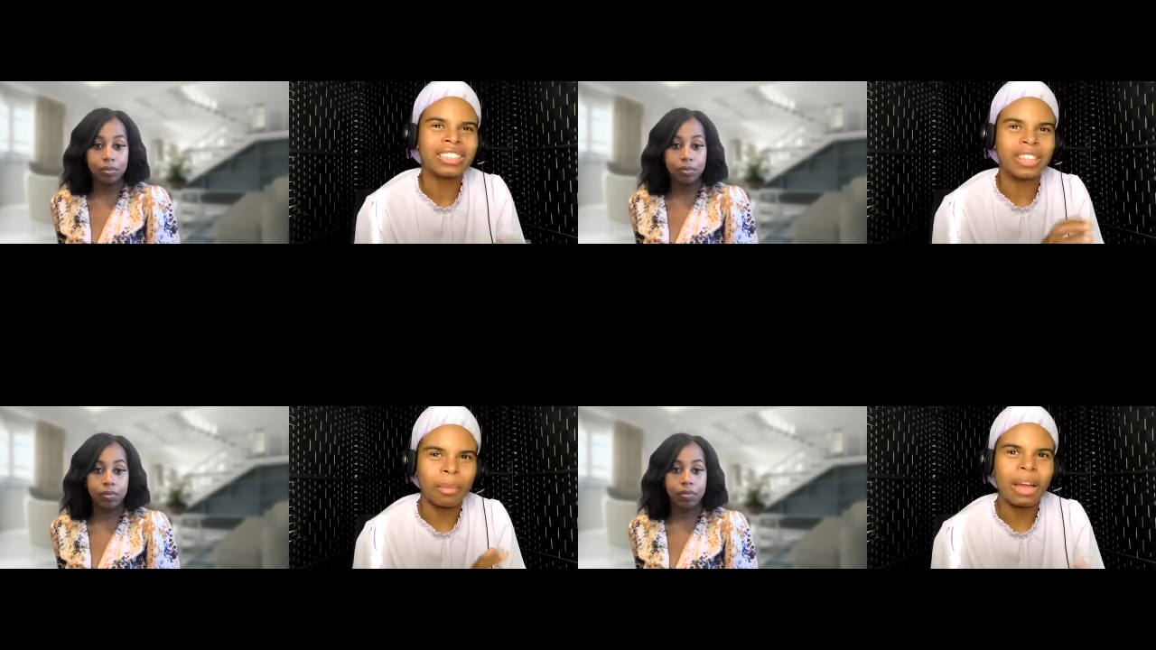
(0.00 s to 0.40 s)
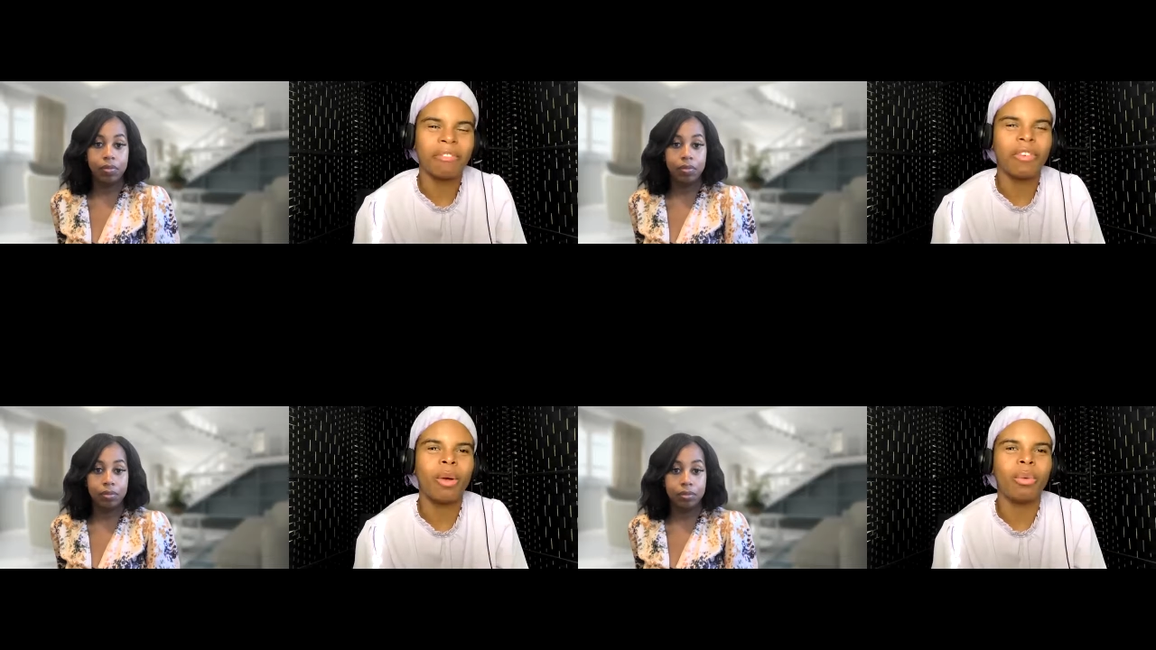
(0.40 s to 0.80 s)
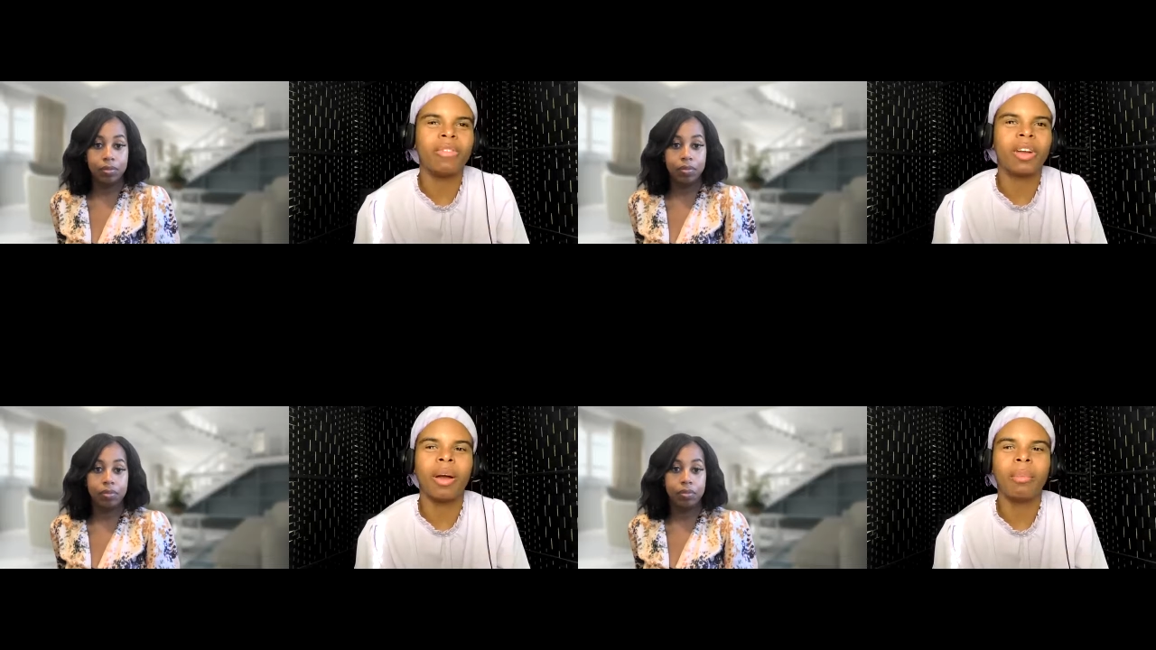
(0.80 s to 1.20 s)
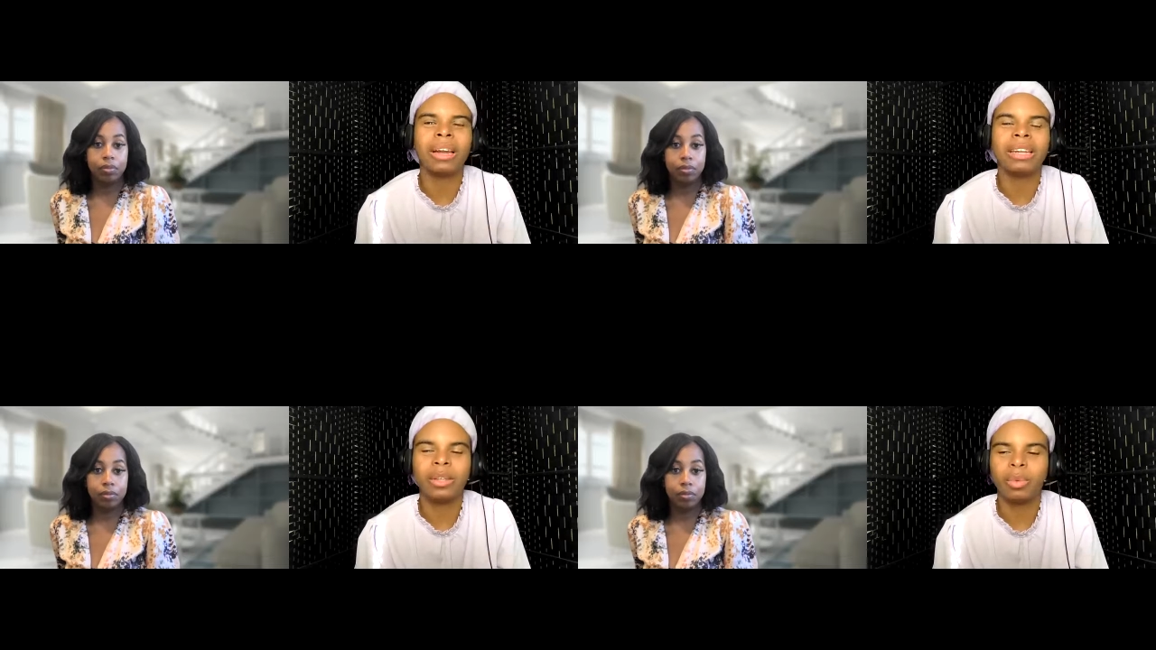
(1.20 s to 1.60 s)
Speaker 1: semi far we've come,
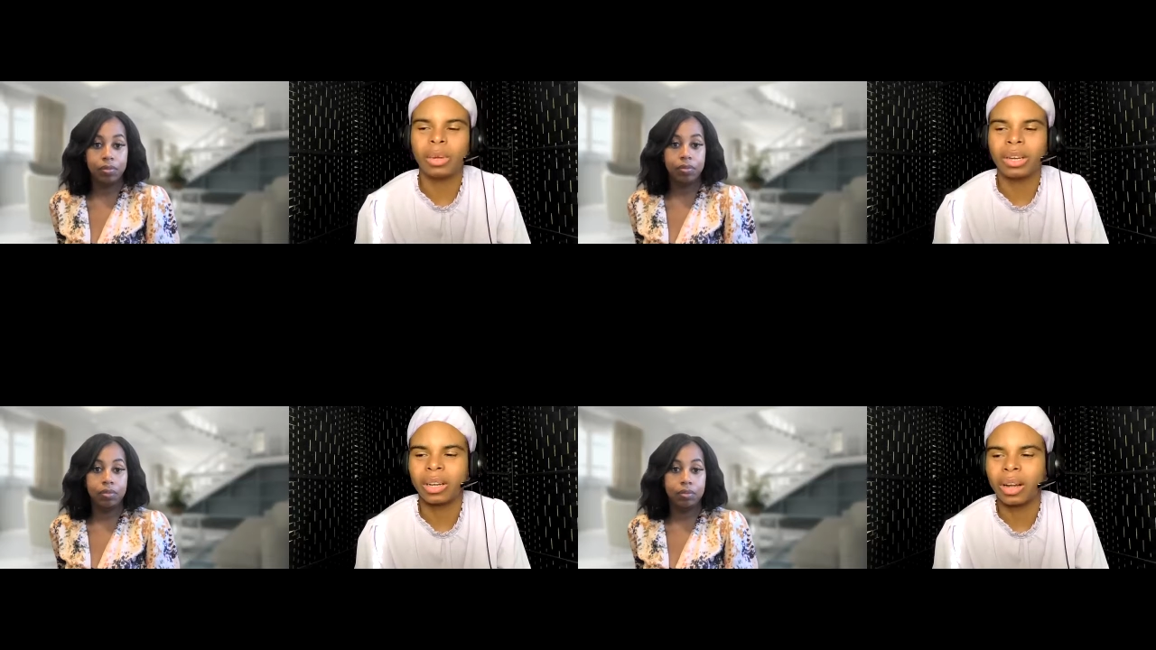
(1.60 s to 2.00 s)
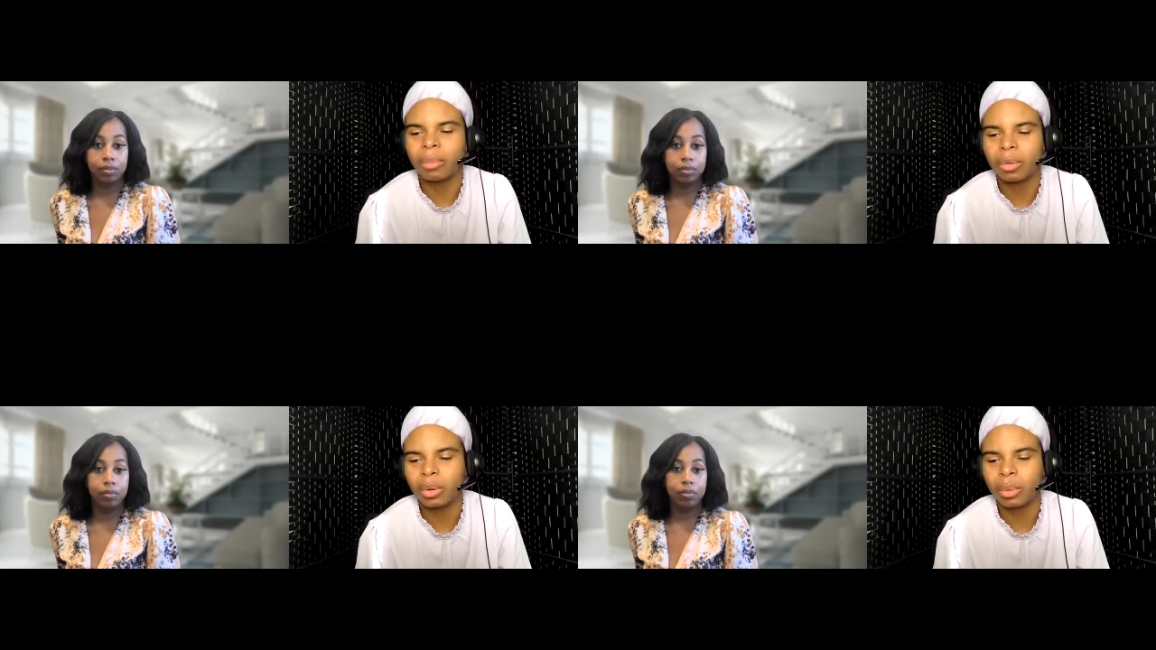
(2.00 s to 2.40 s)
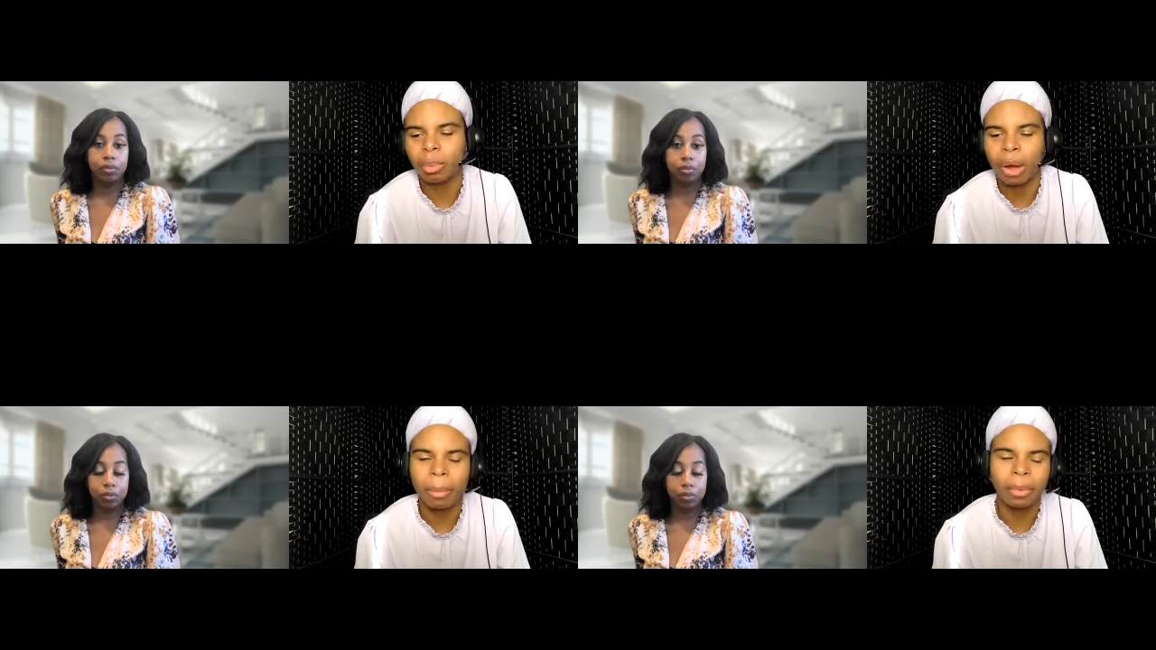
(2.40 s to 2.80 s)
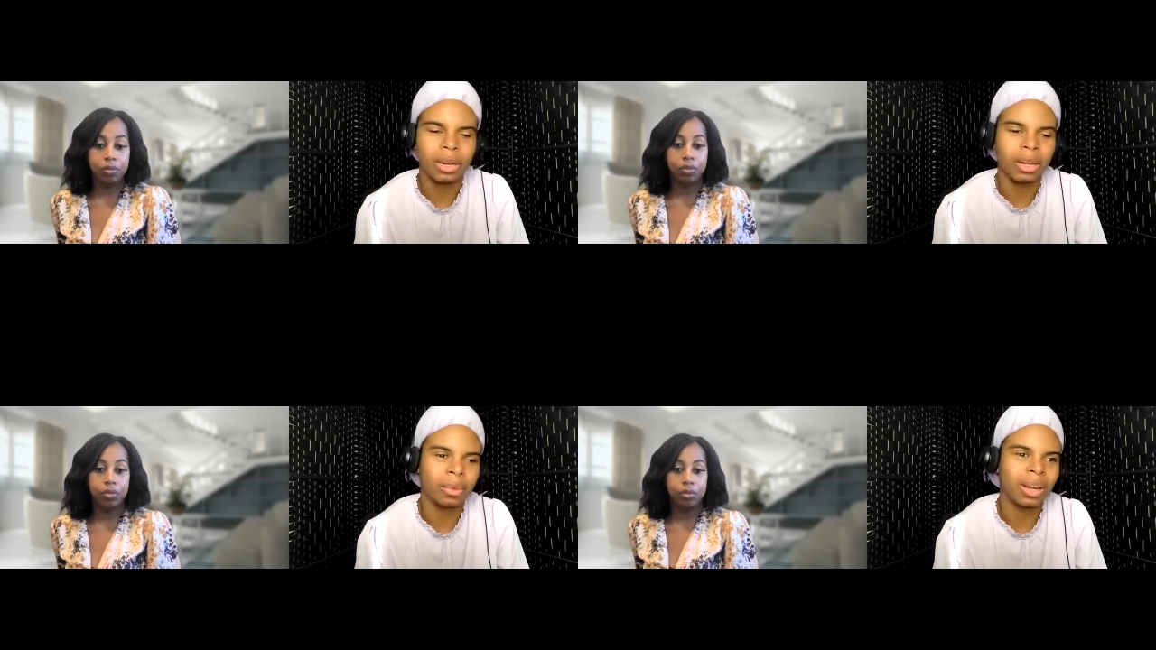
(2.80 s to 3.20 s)
at least when it comes to
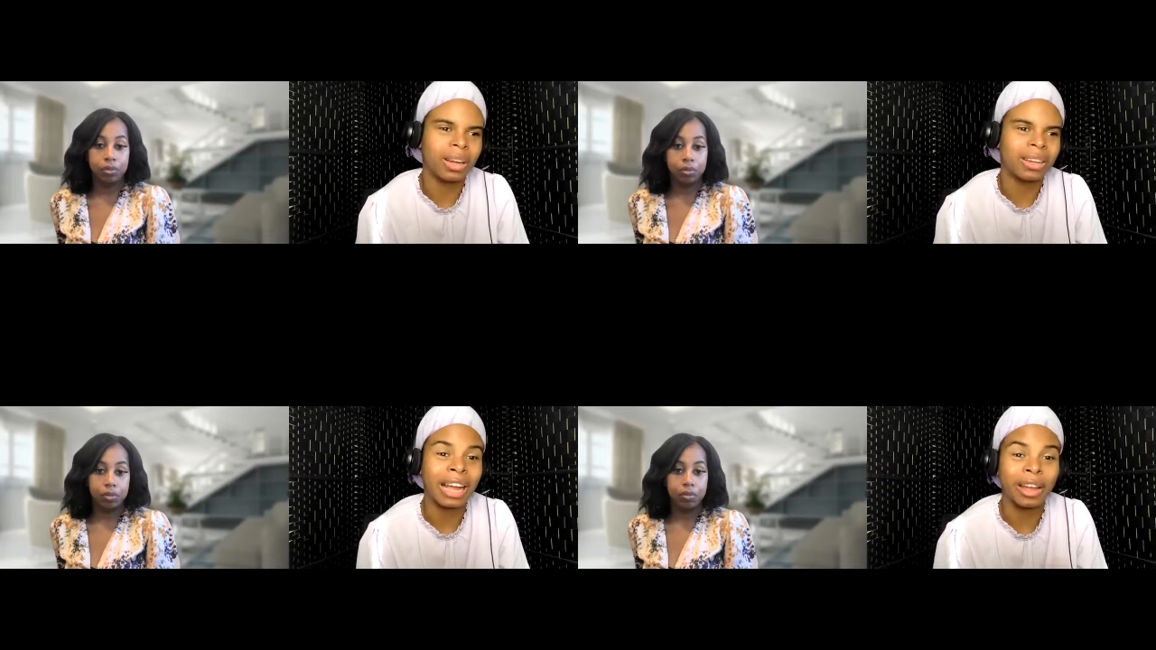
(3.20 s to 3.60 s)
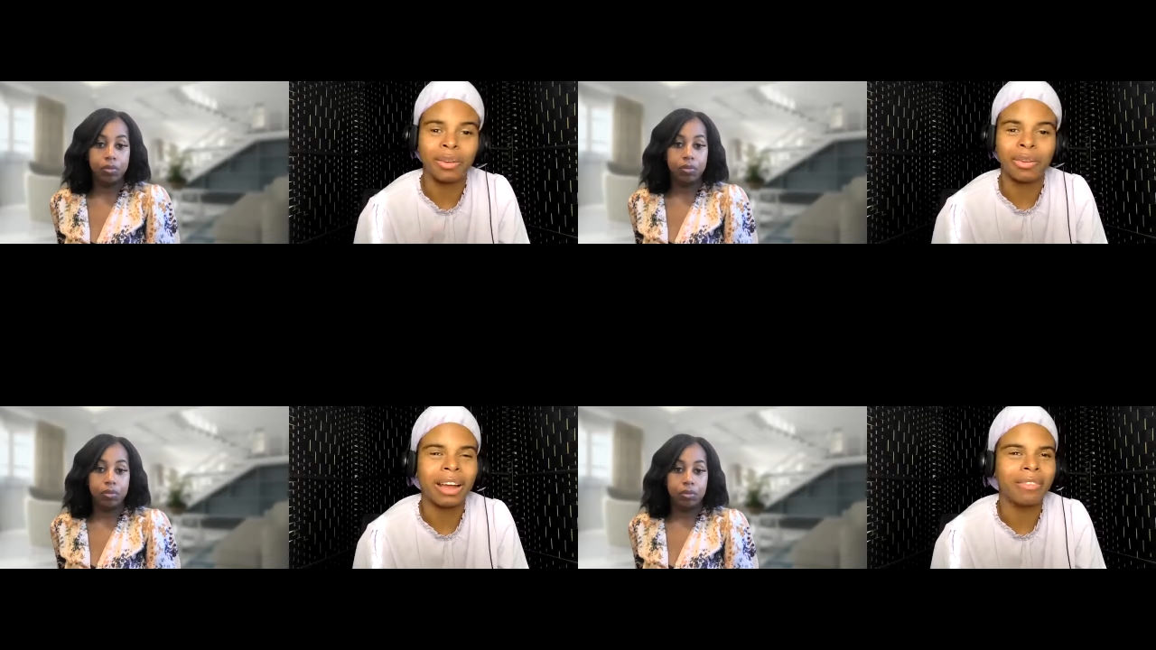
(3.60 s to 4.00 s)
property, because I agree.